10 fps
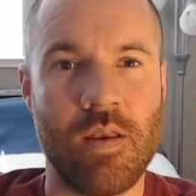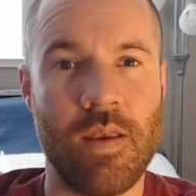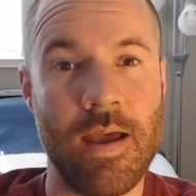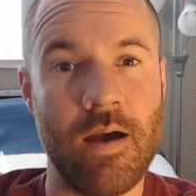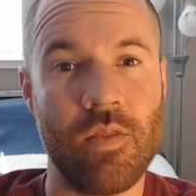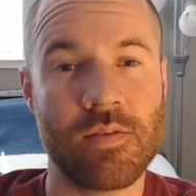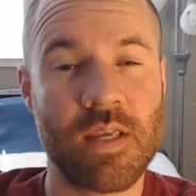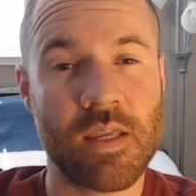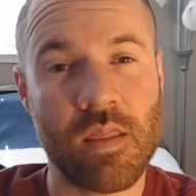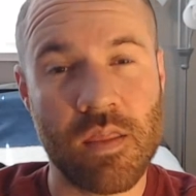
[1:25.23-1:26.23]
Now, the
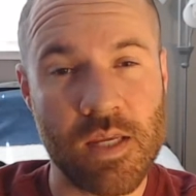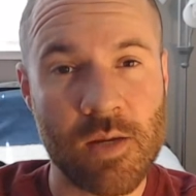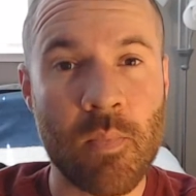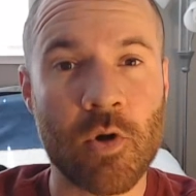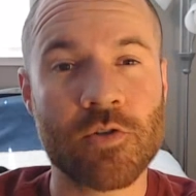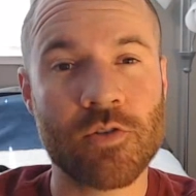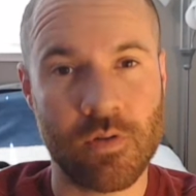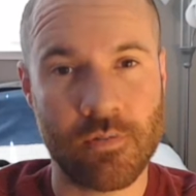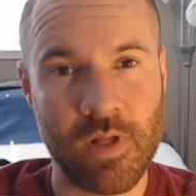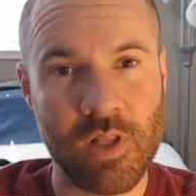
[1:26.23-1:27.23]
second thing, personal
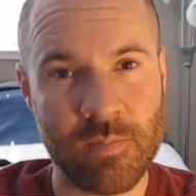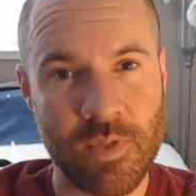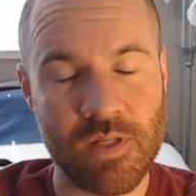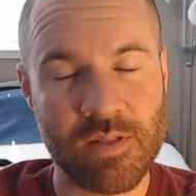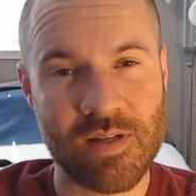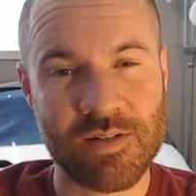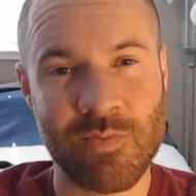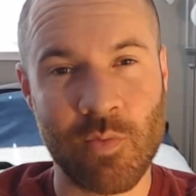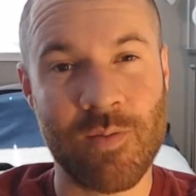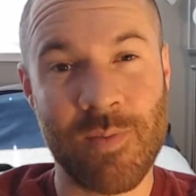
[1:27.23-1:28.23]
development, is
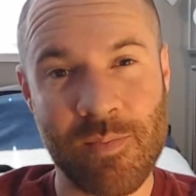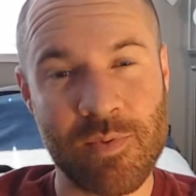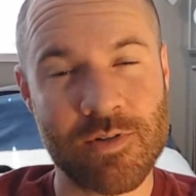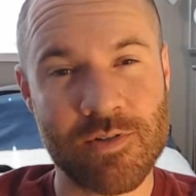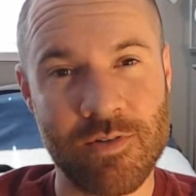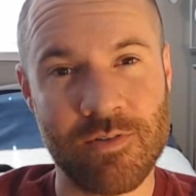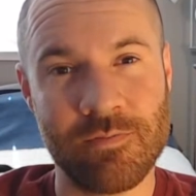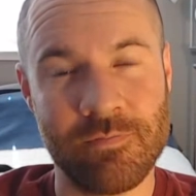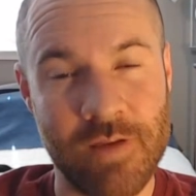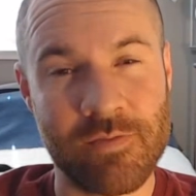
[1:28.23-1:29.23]
actually one of my
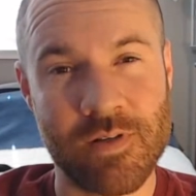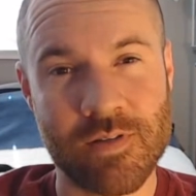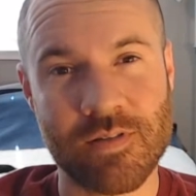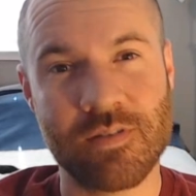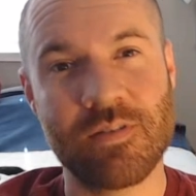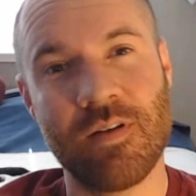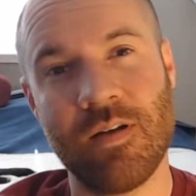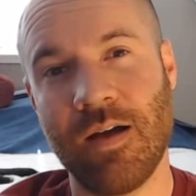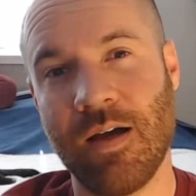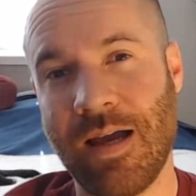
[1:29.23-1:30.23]
personal favorites.
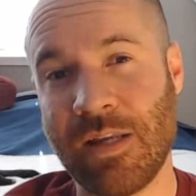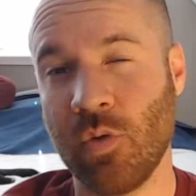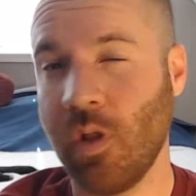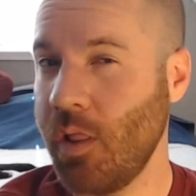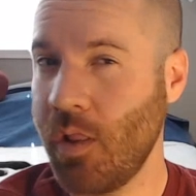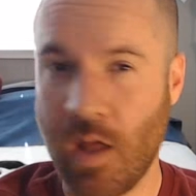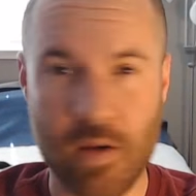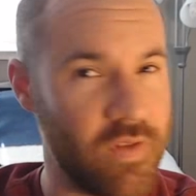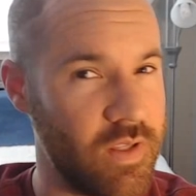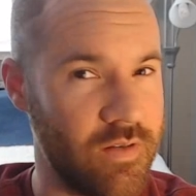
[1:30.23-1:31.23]
I do a lot
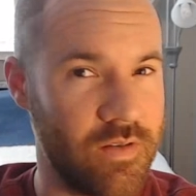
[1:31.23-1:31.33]
of it,